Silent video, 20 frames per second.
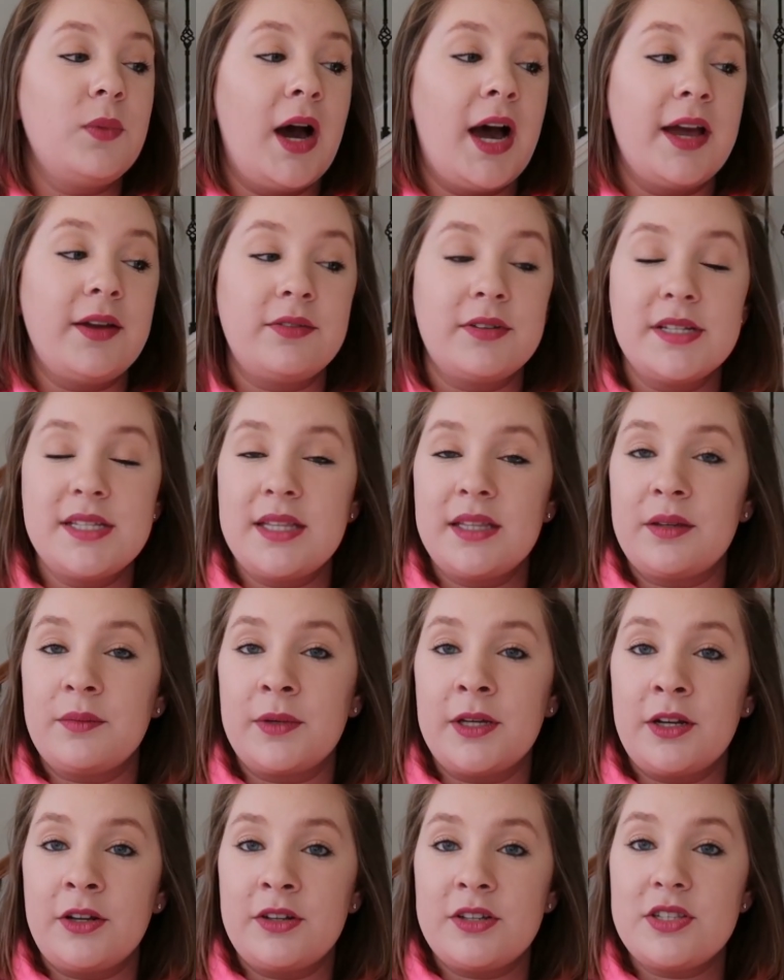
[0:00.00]
I recently
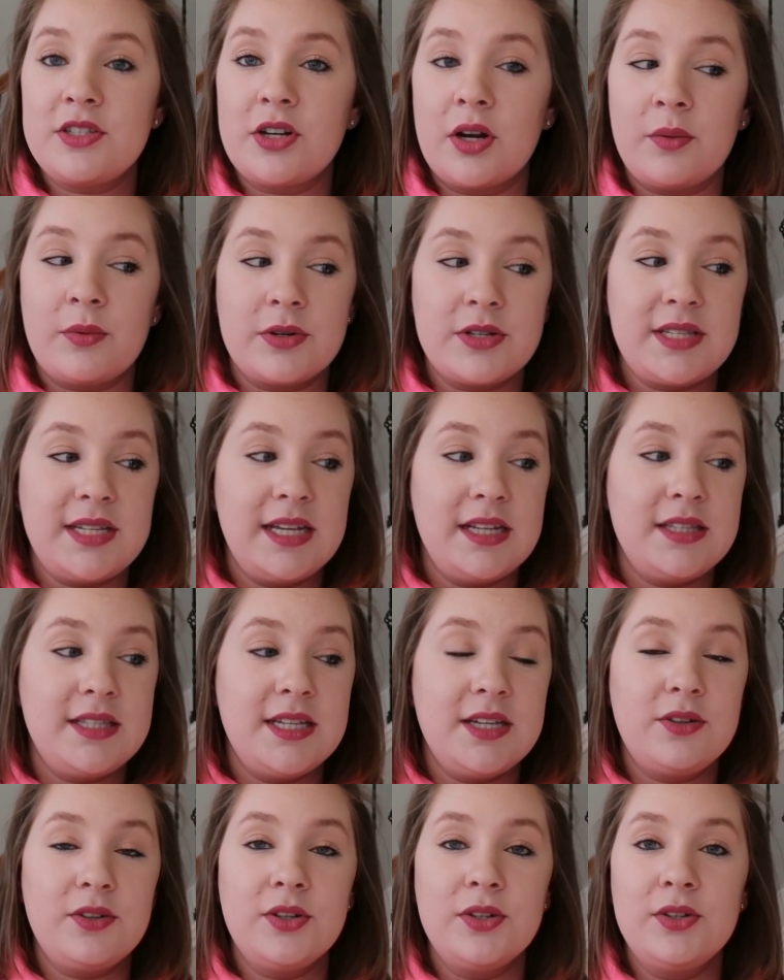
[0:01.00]
went on a Star Wars Day at
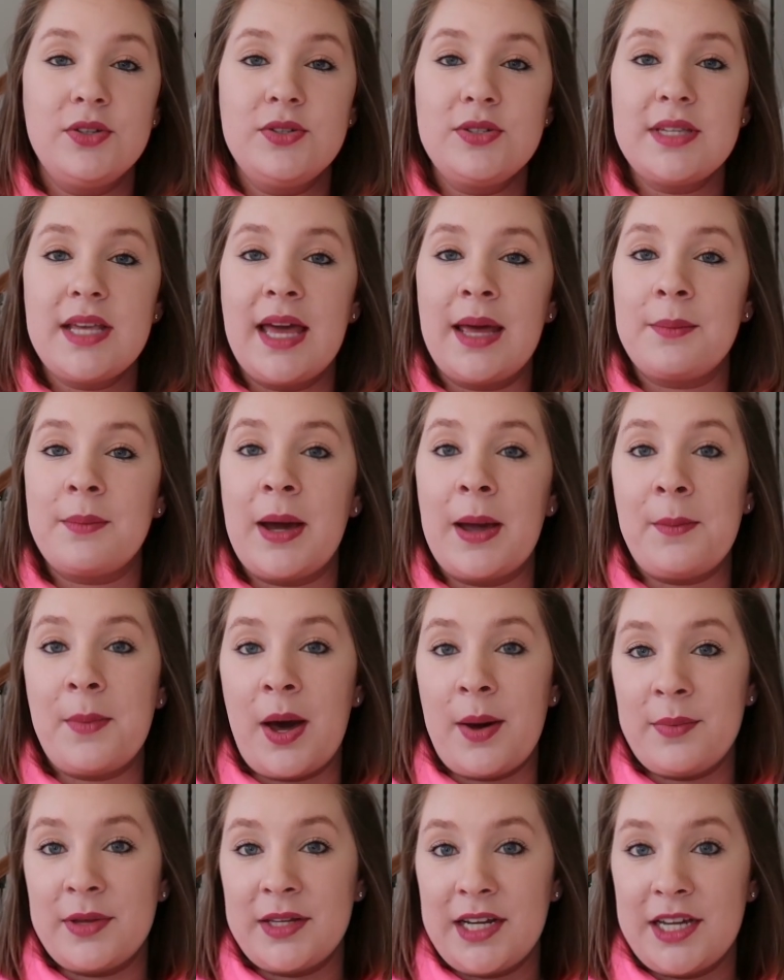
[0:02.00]
Sea cruise, and my
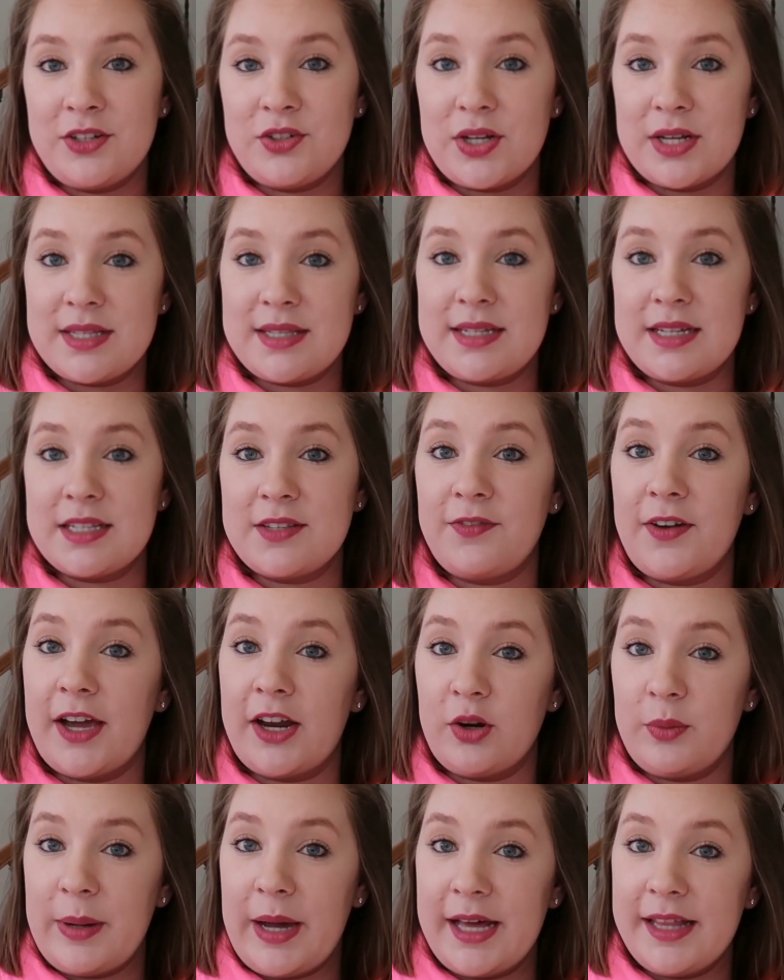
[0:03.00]
mom and I dressed as
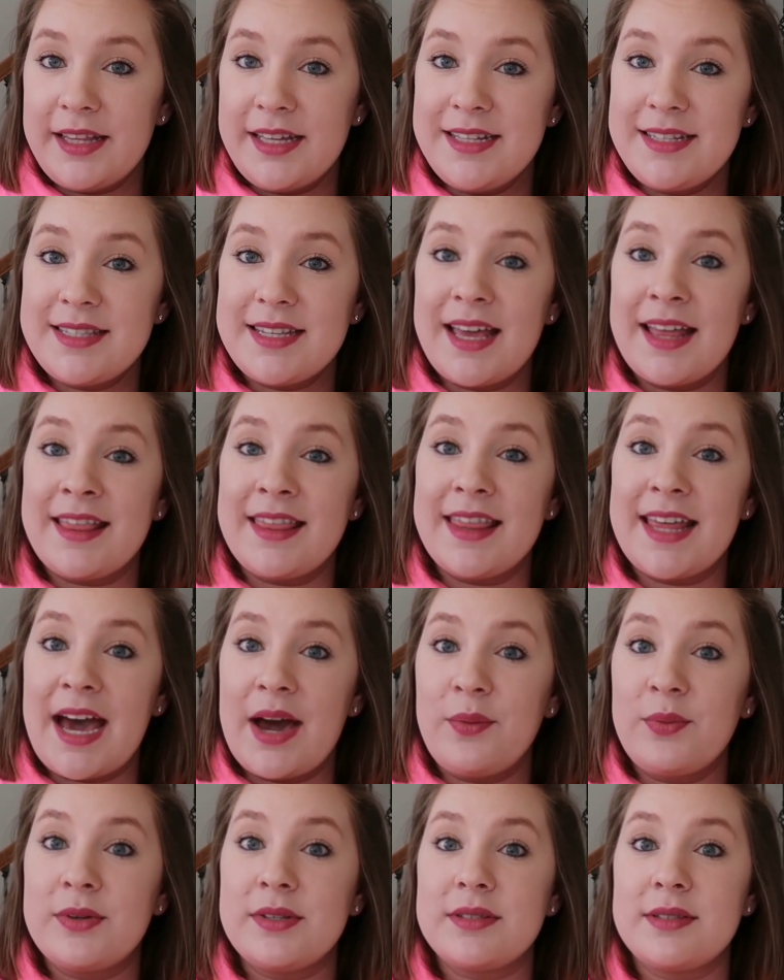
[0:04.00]
fighter pilots, and
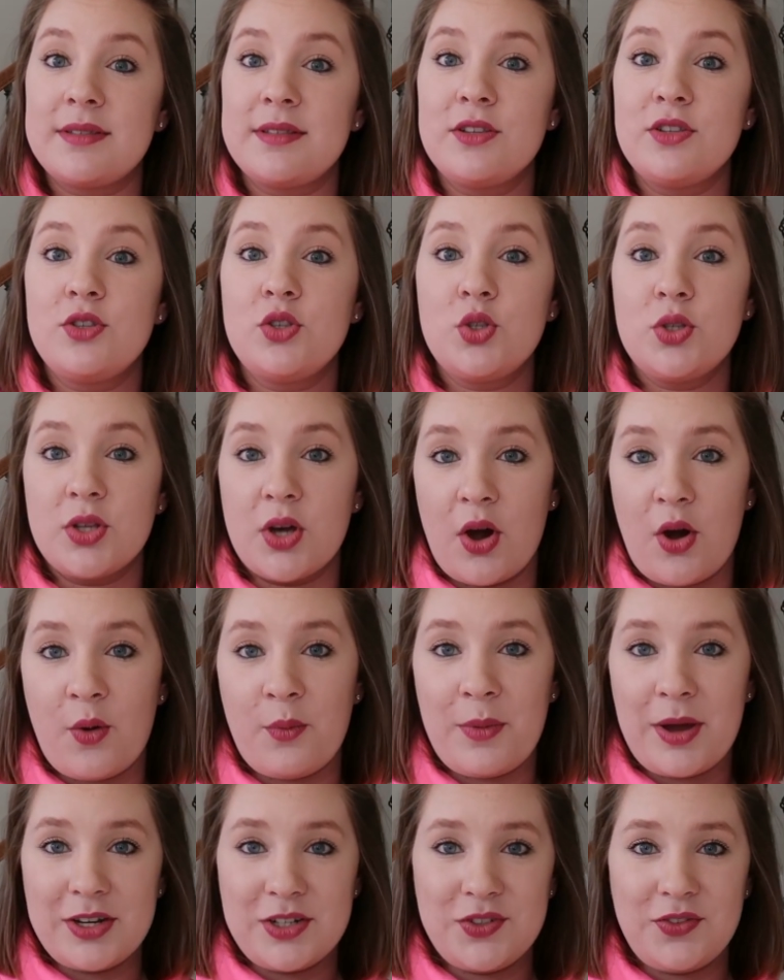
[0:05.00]
that was so
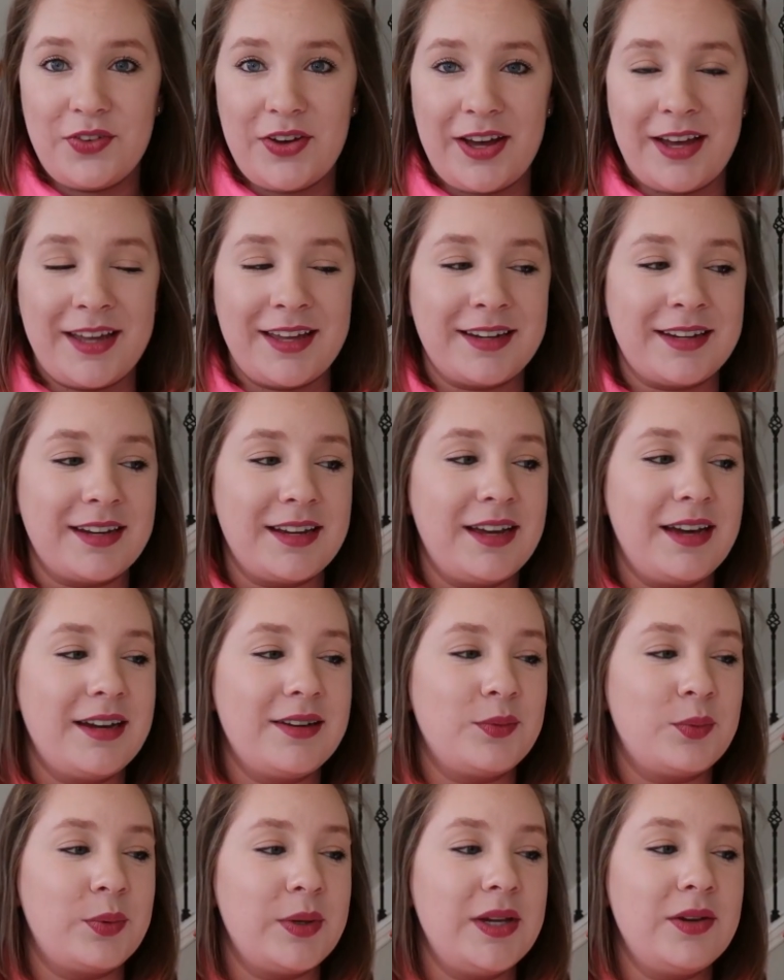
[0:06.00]
much fun.
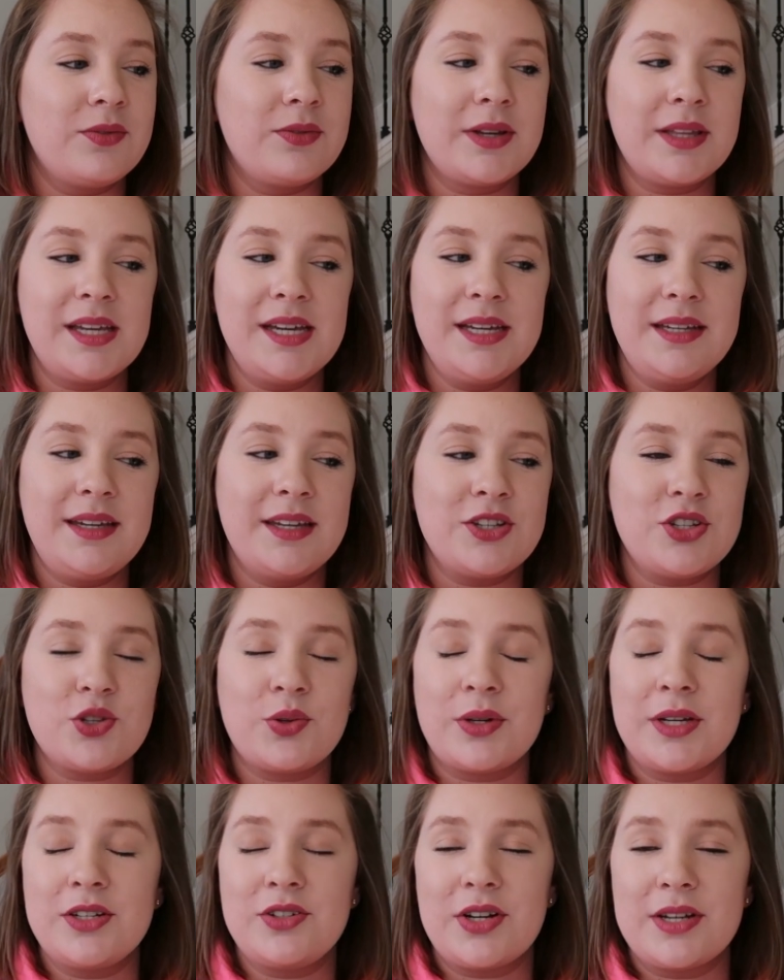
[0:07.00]
We really
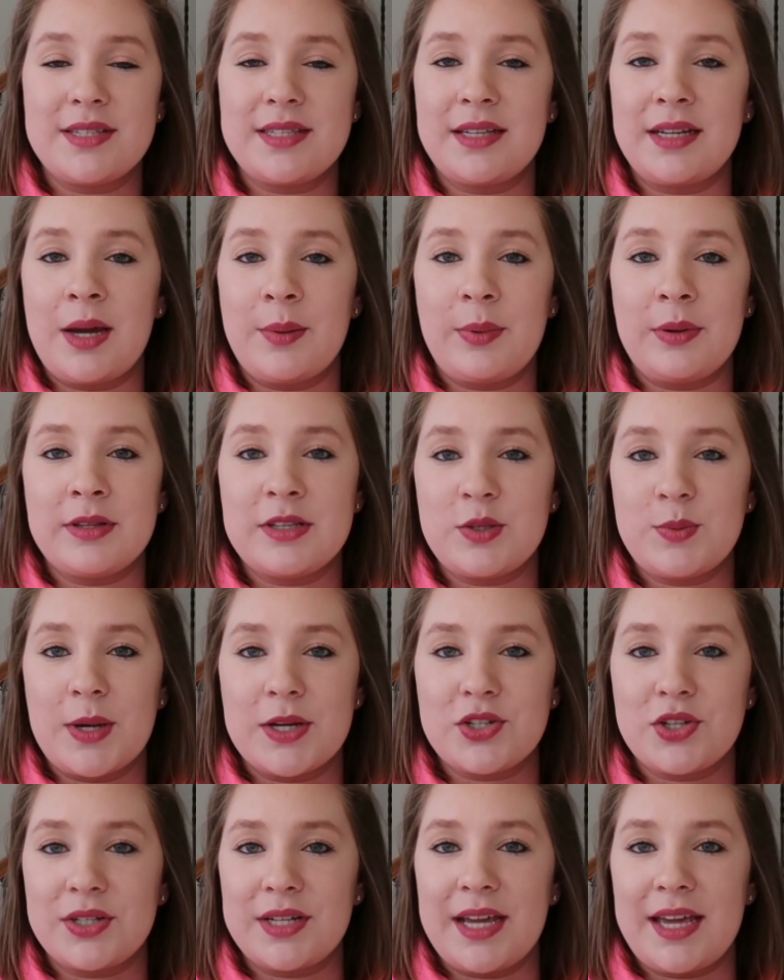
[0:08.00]
enjoy dressing up on the
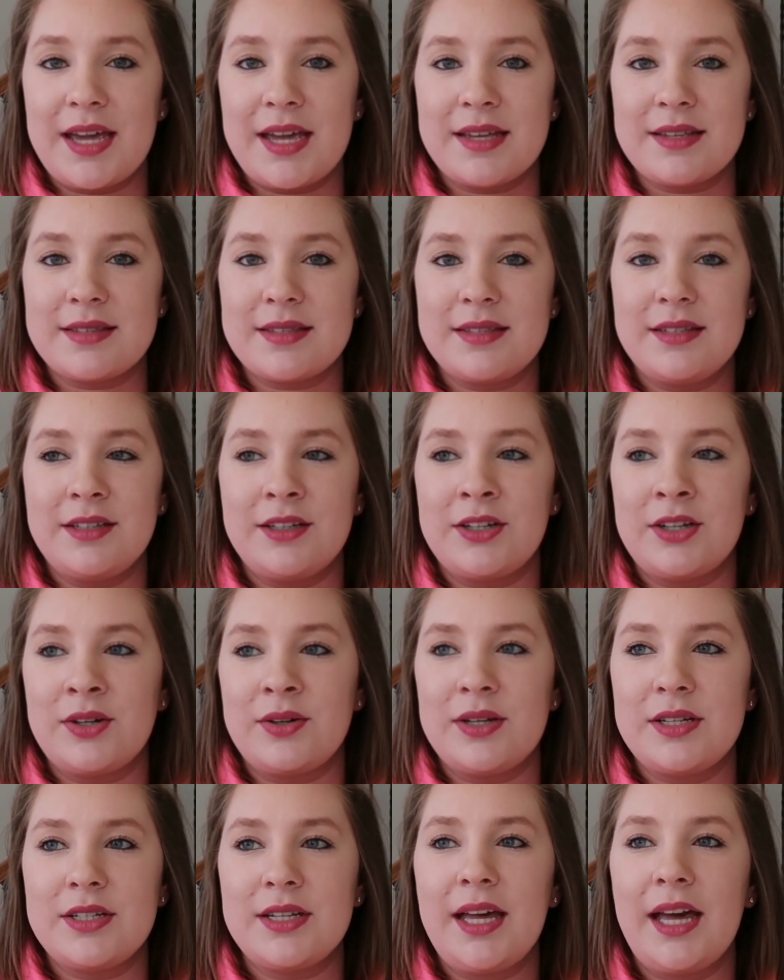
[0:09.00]
special days. You
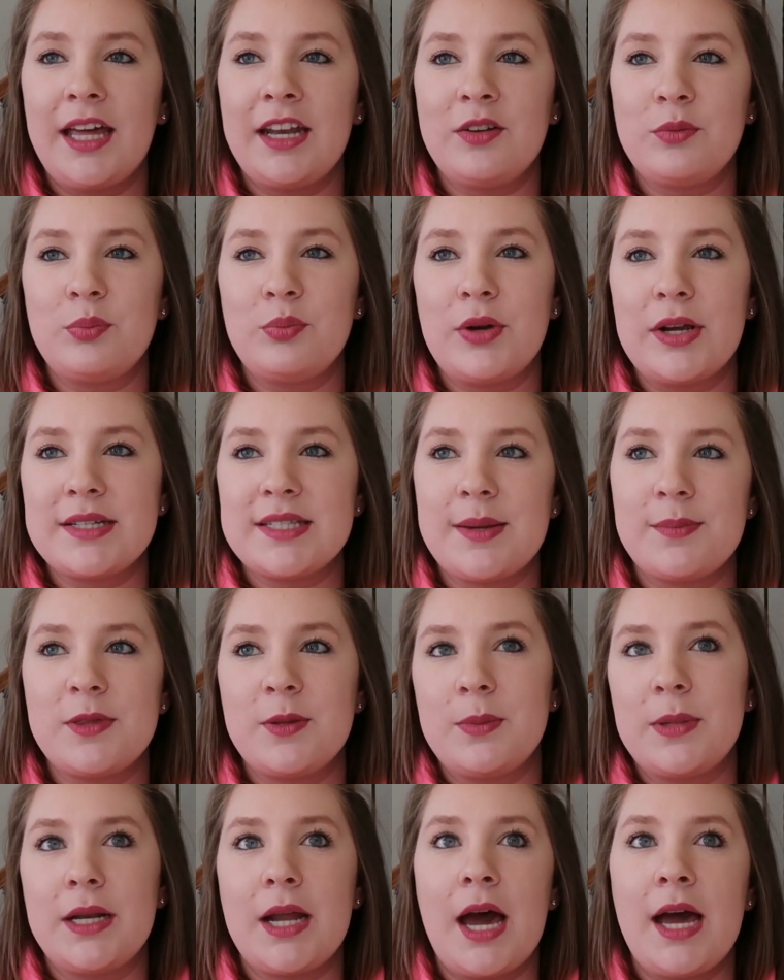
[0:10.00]
know, it kind of breaks up
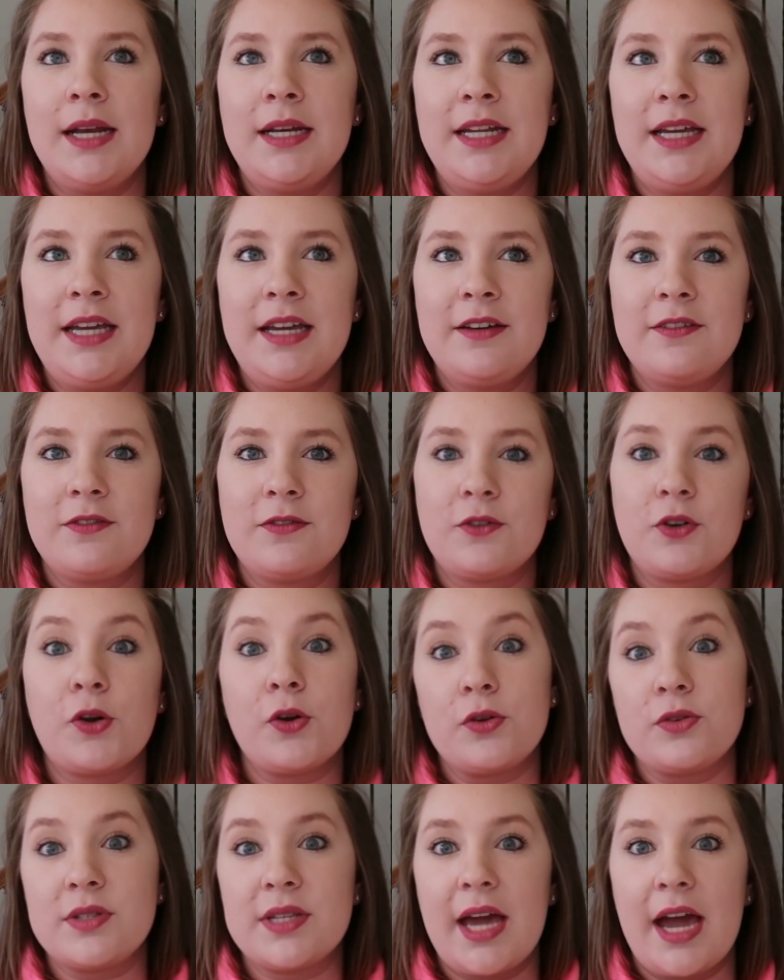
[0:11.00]
the monotony of
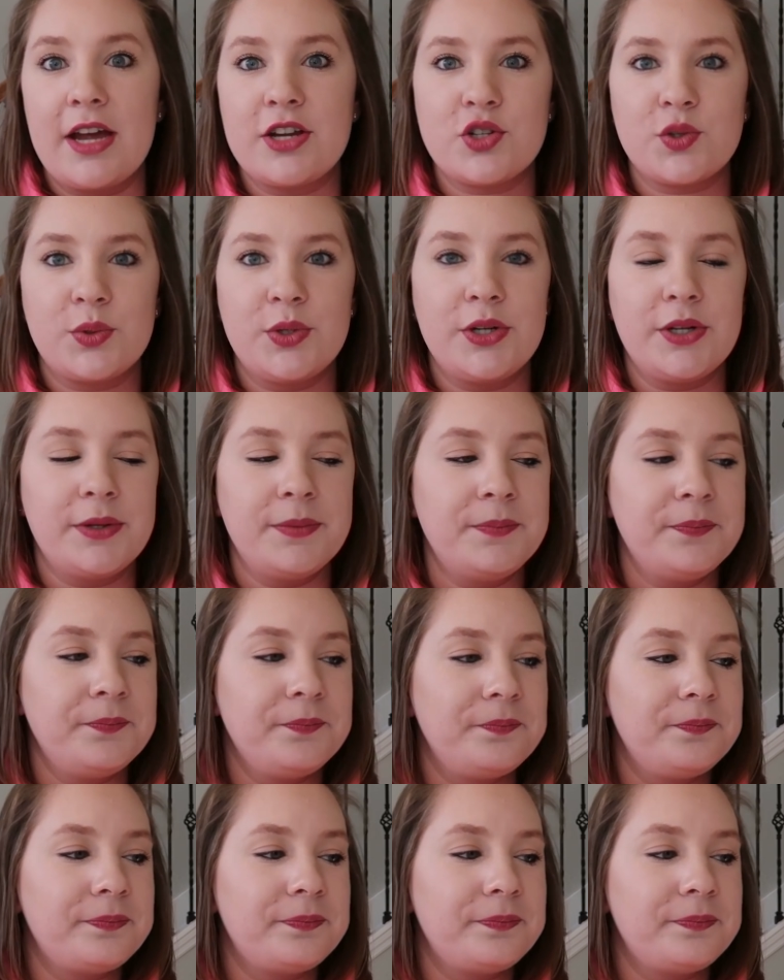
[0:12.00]
cruise casual.